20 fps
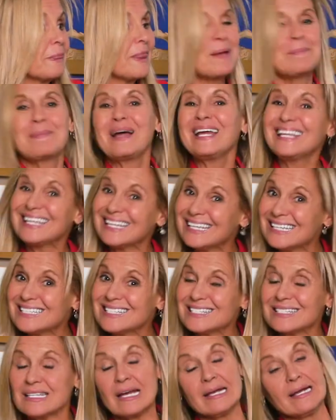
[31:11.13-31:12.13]
My kids,
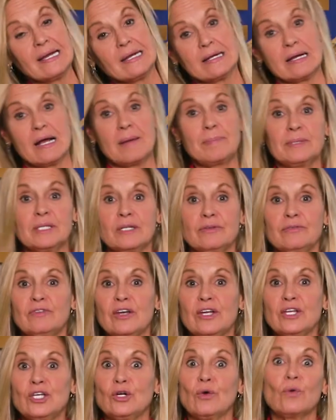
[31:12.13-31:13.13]
I got a couple of,
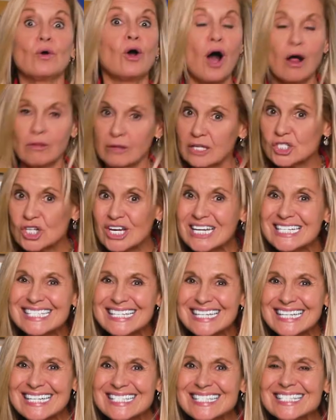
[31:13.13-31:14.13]
college age
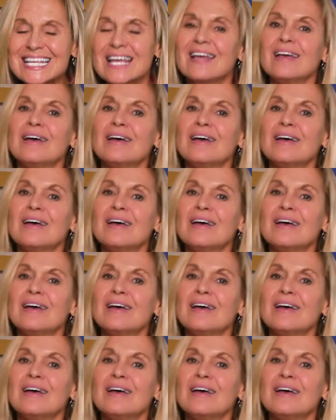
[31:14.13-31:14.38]
kids.